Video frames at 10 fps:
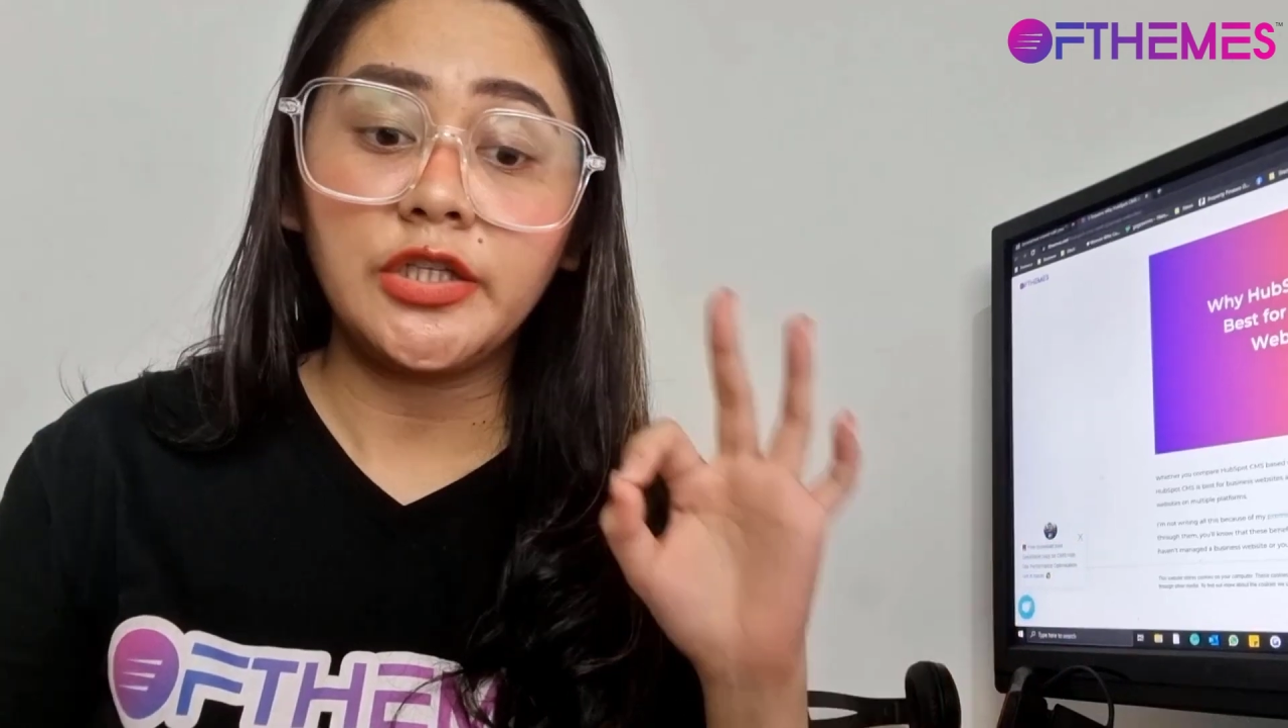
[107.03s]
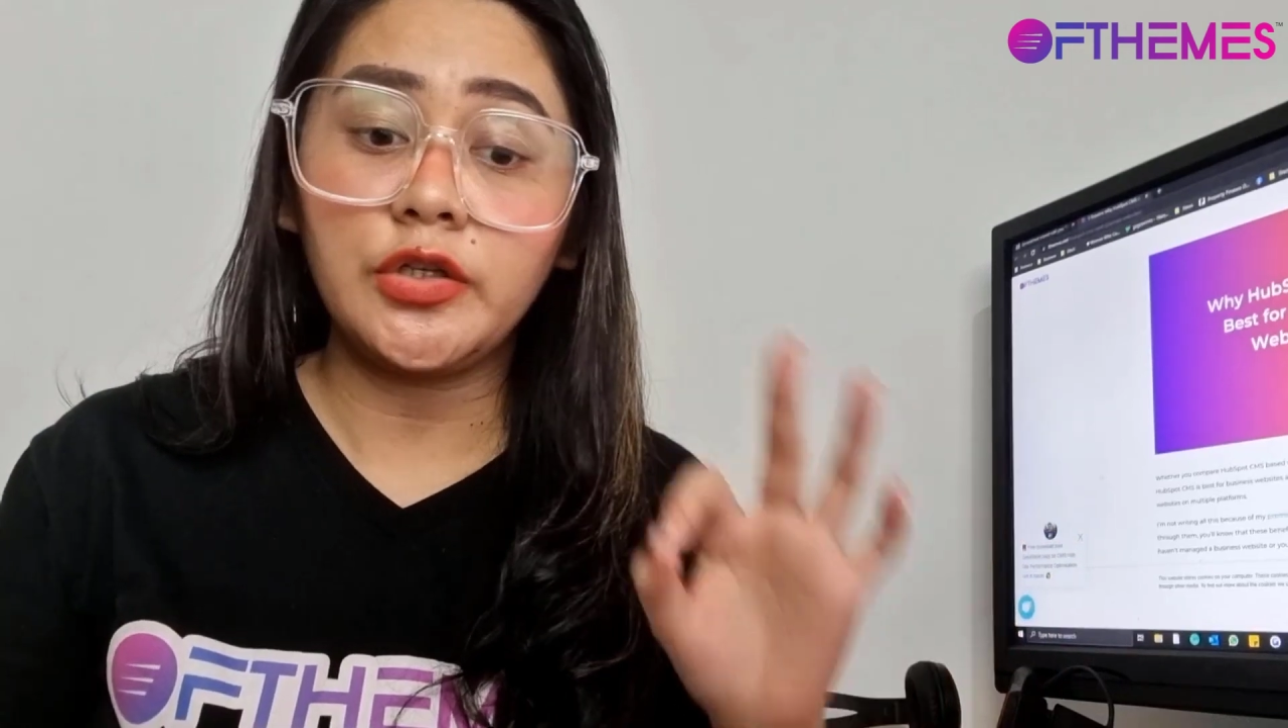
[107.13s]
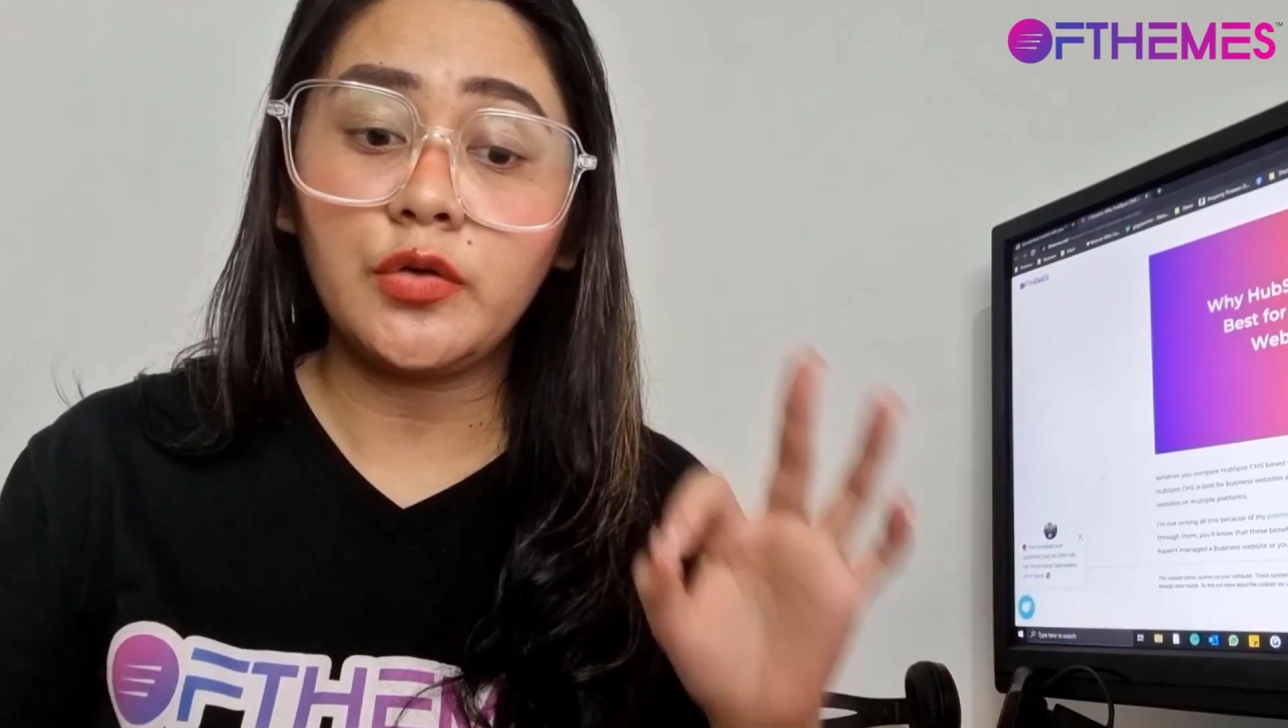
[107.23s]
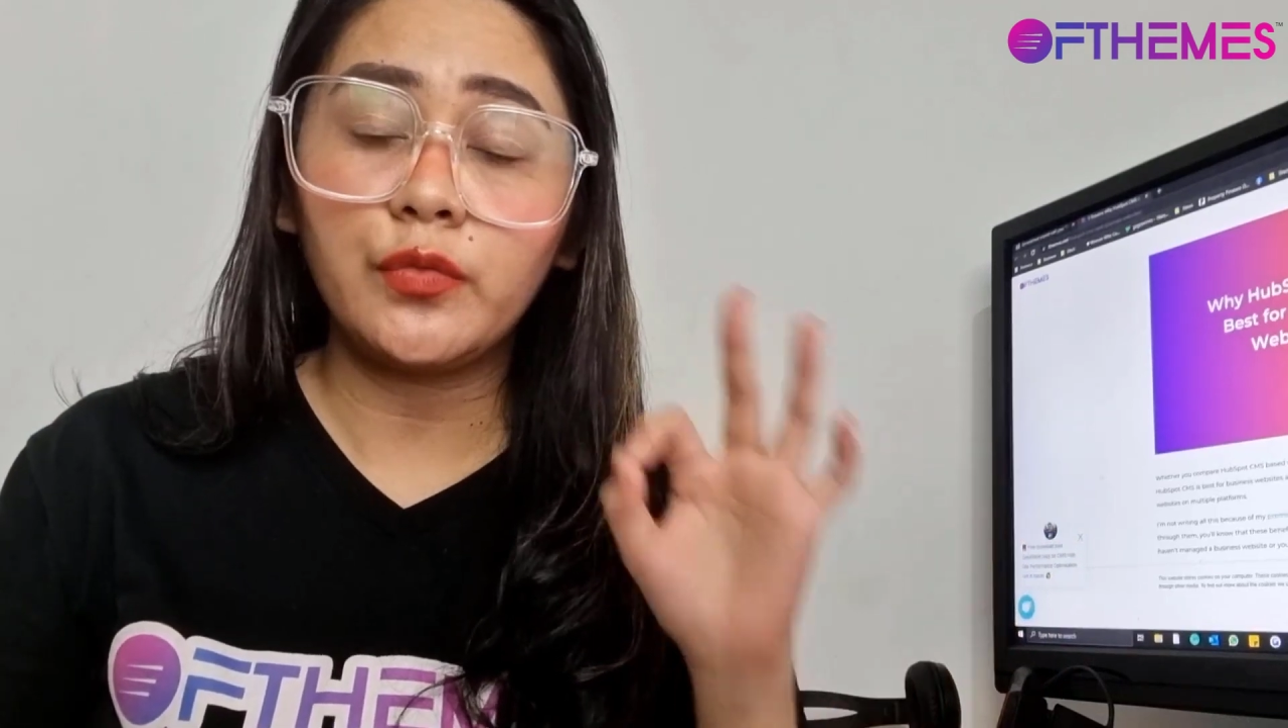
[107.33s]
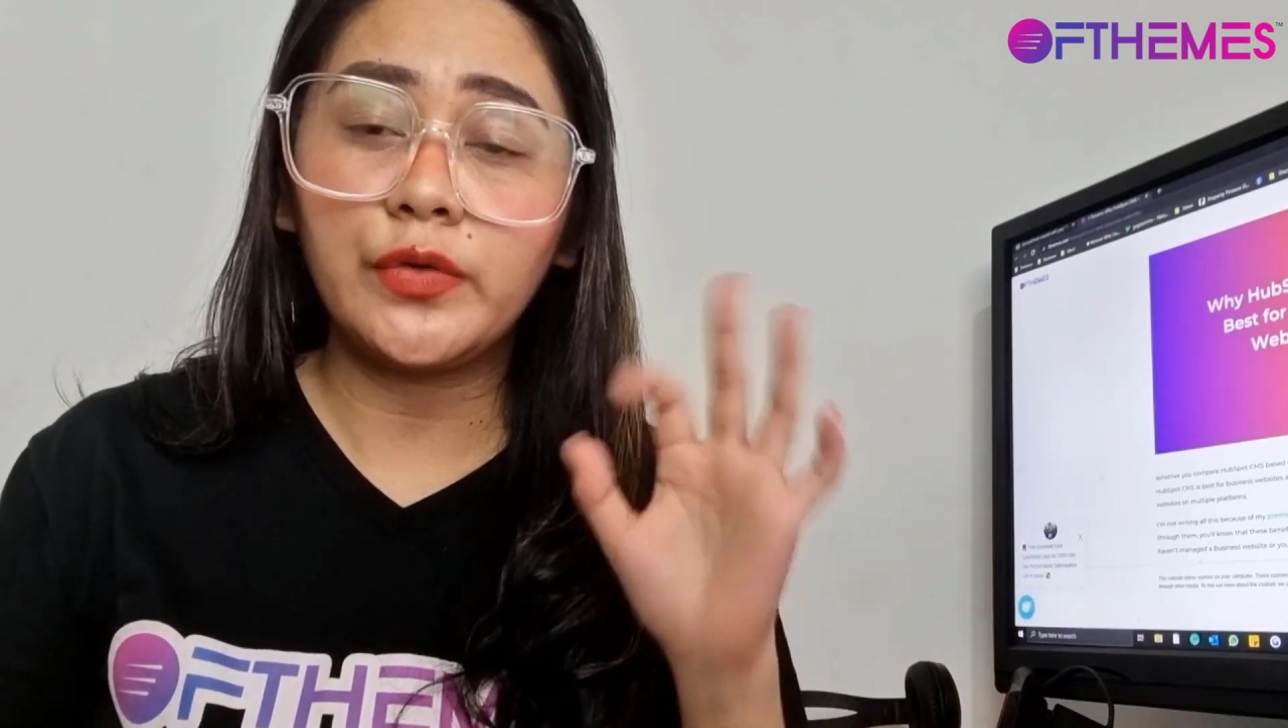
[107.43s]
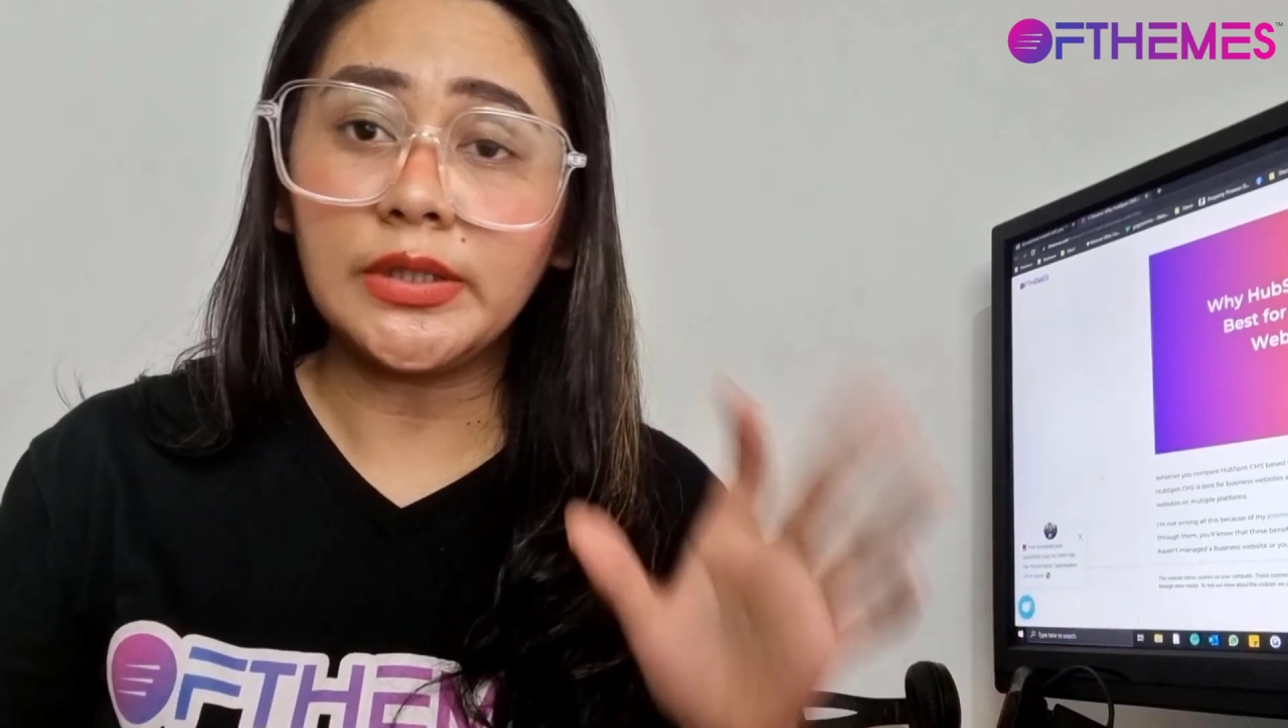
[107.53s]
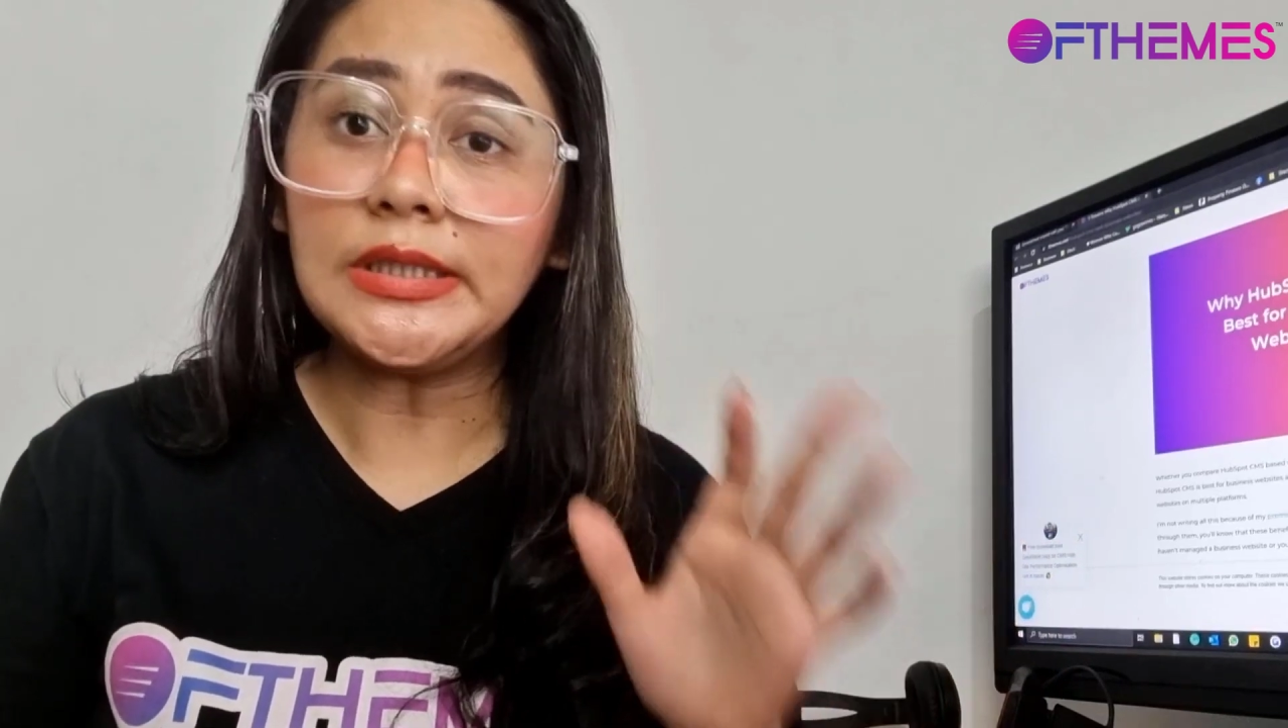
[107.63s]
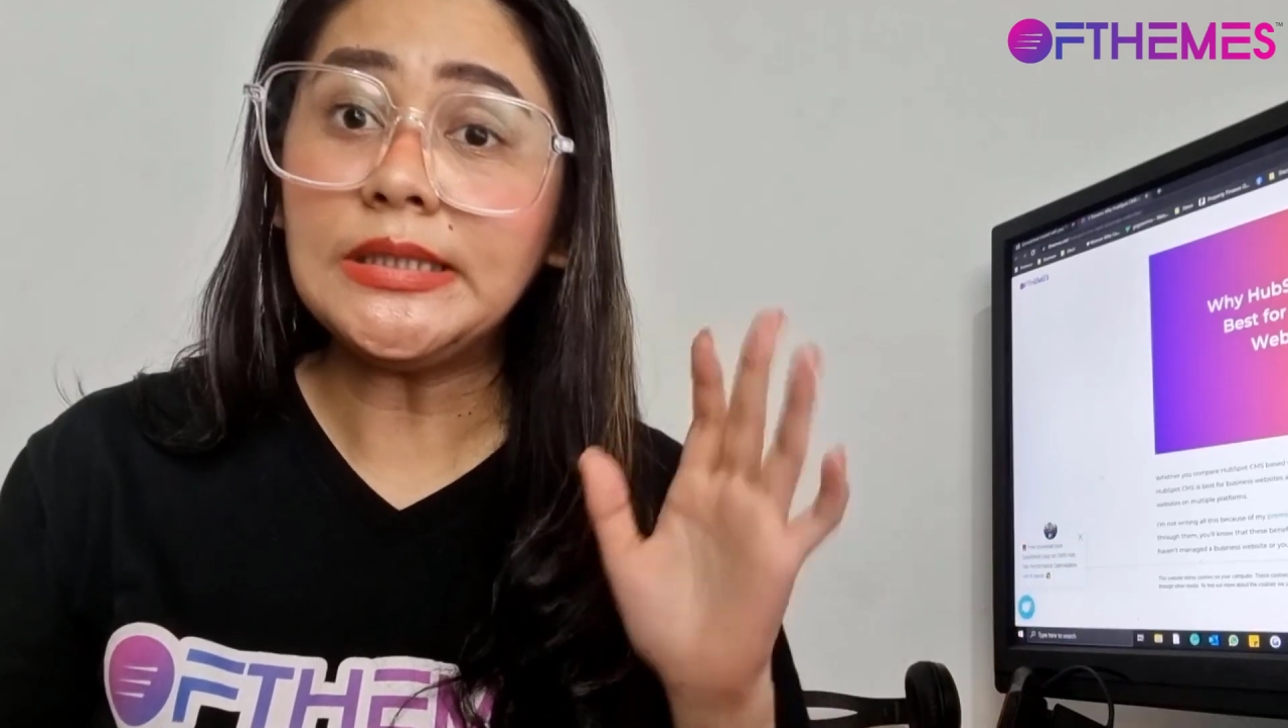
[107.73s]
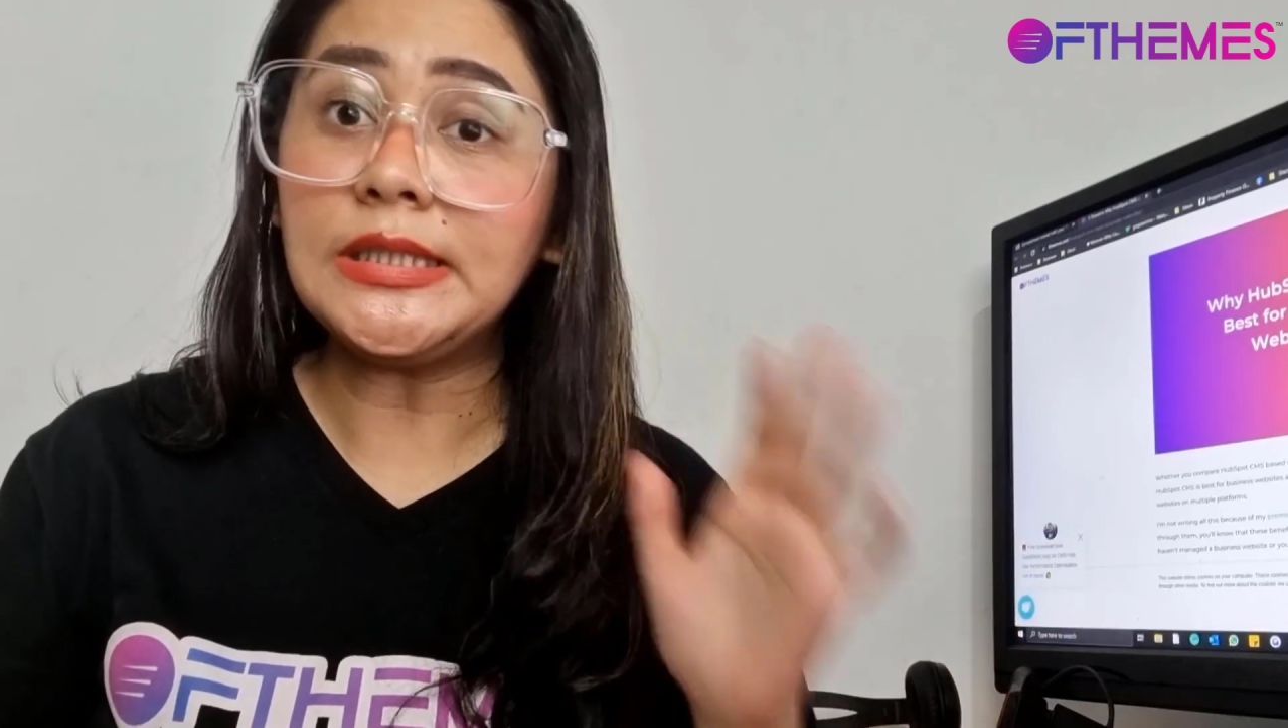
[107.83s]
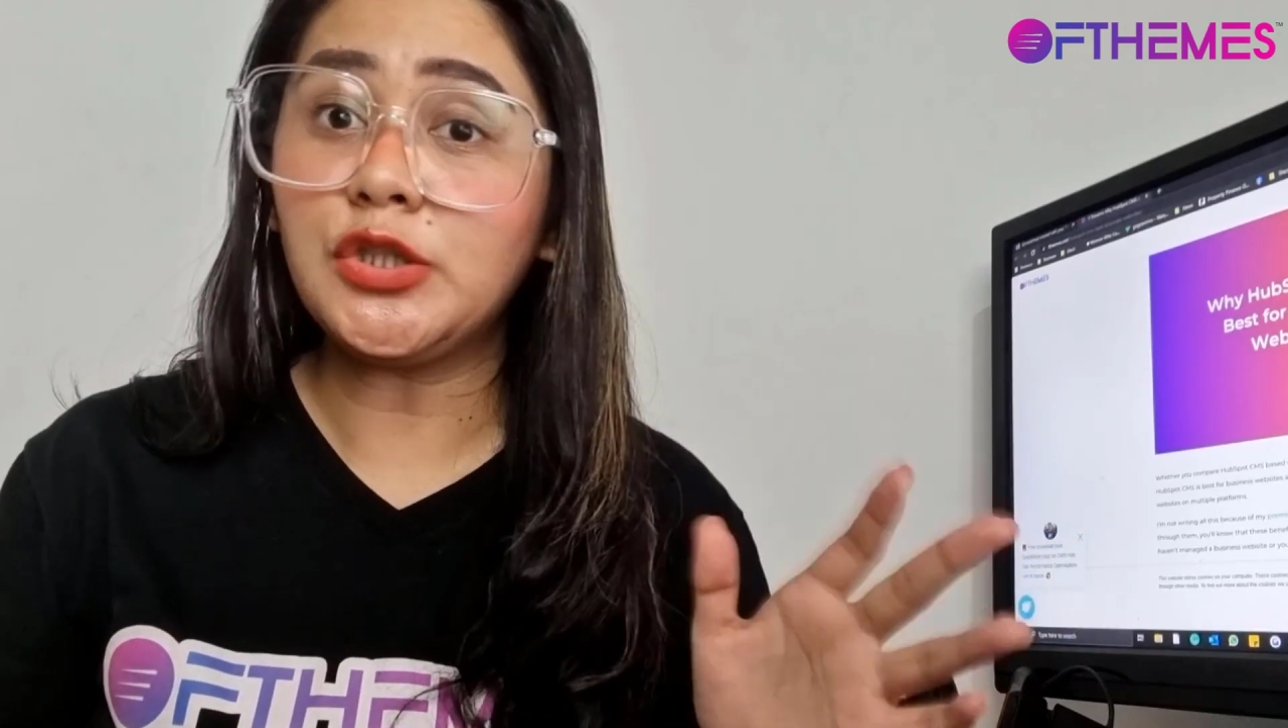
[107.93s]
you
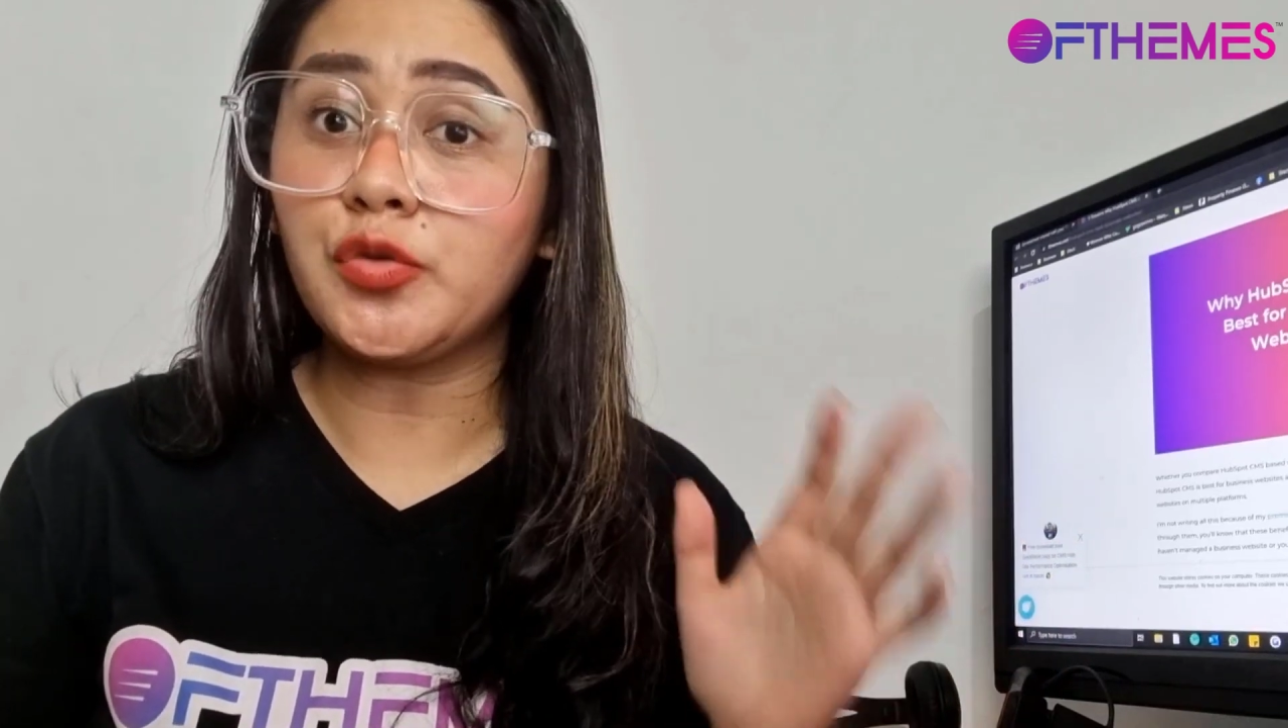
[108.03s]
really need